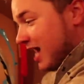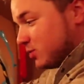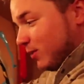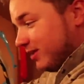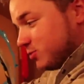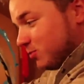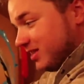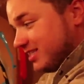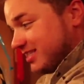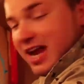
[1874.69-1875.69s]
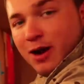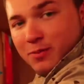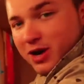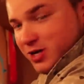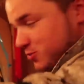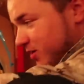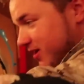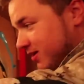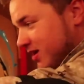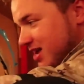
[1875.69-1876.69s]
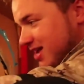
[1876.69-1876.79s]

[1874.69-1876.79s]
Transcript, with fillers: as well as release the air pressure button.